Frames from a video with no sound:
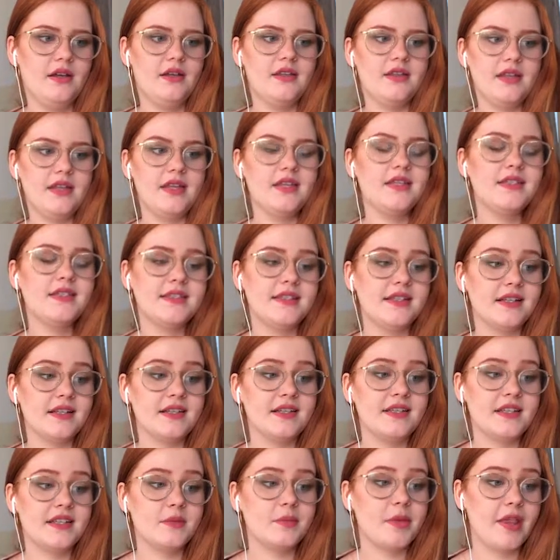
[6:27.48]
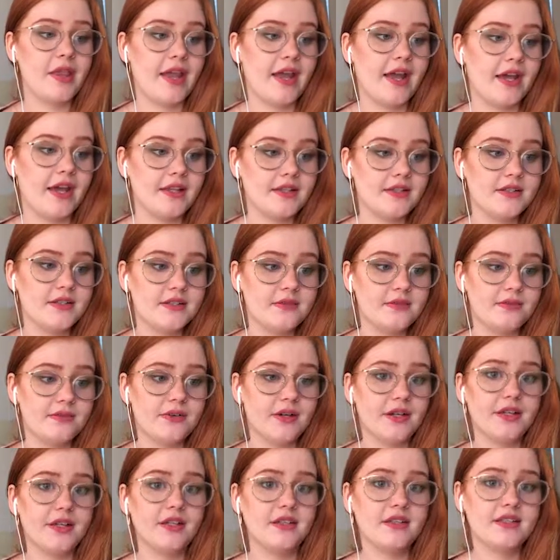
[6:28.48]
This CC plant
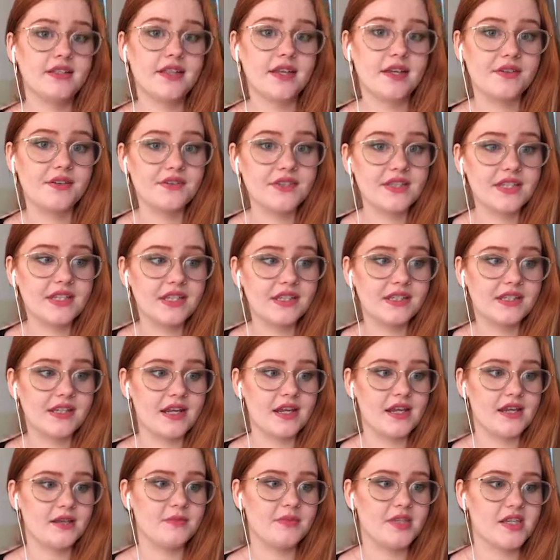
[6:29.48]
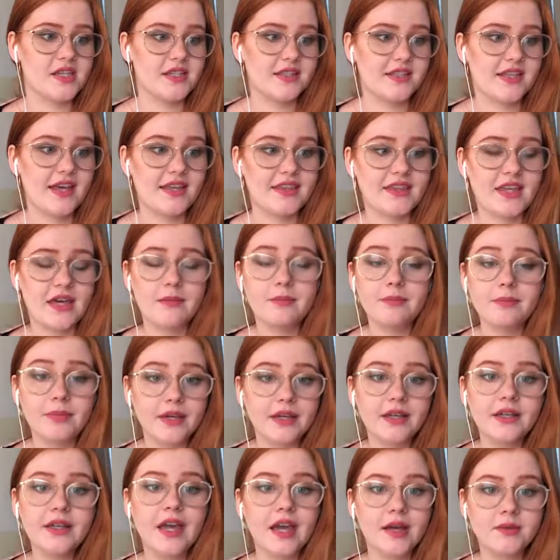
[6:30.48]
freaking saves the day because I had that
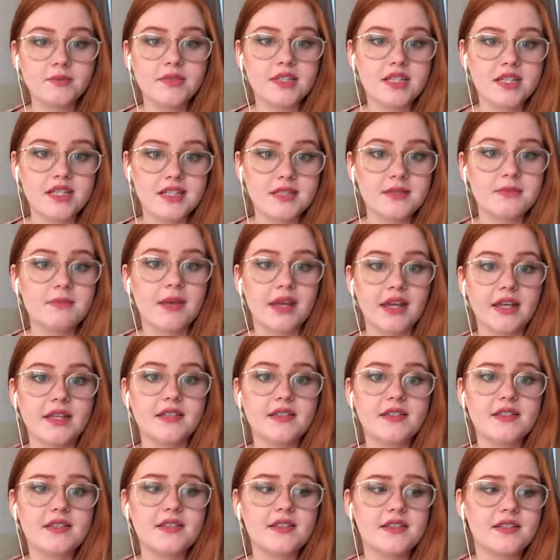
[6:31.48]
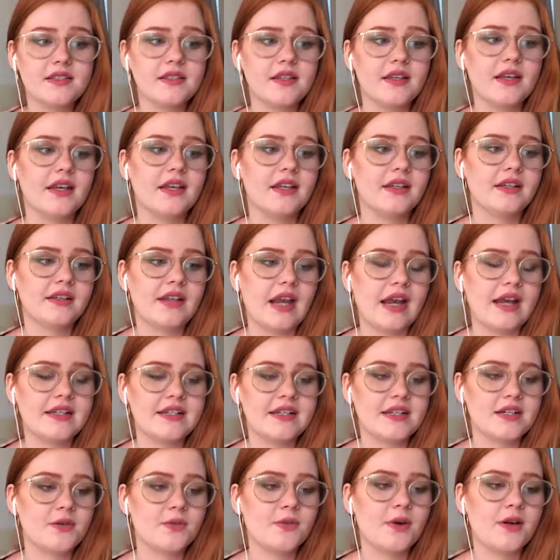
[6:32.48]
big empty space and I
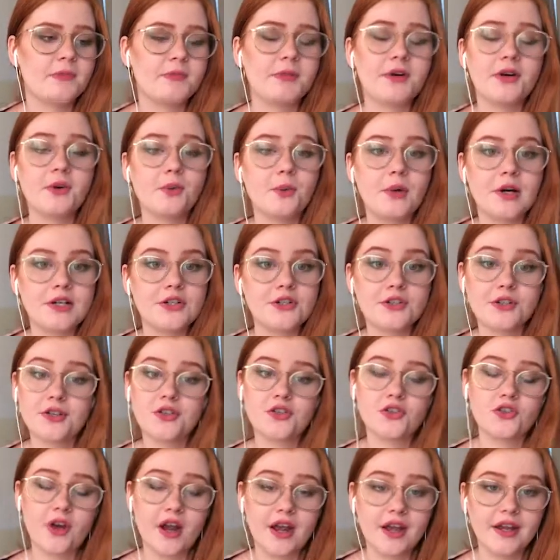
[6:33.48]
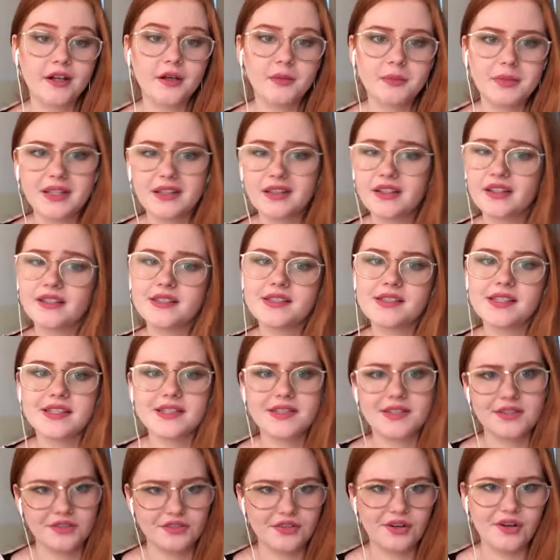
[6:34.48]
didn't want to put a washer and dryer because
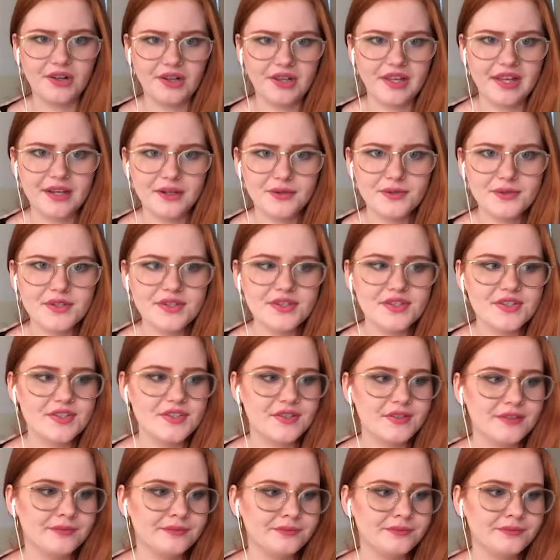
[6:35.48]
it's a dollhouse.